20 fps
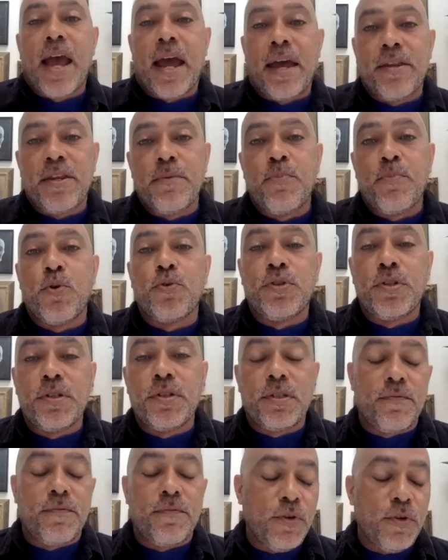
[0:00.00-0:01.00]
and the
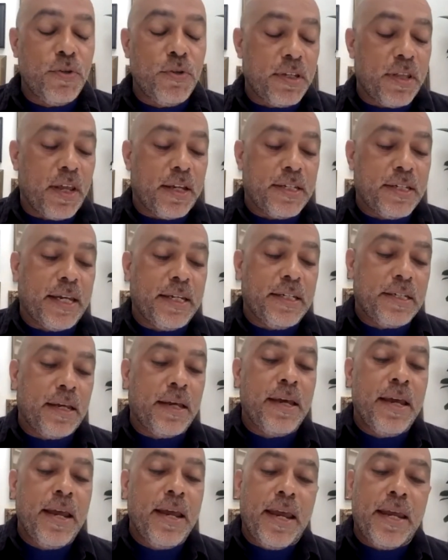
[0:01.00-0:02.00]
importance of using that
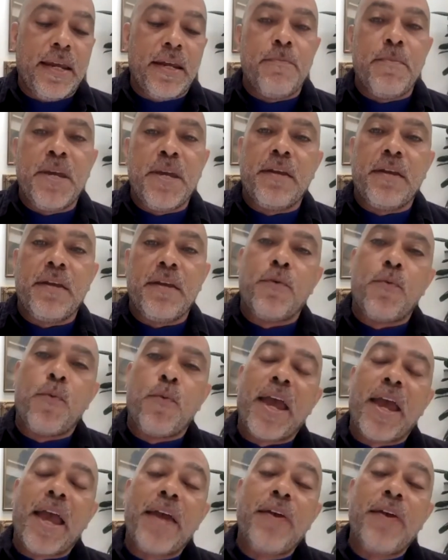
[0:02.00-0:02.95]
data in a meaningful way.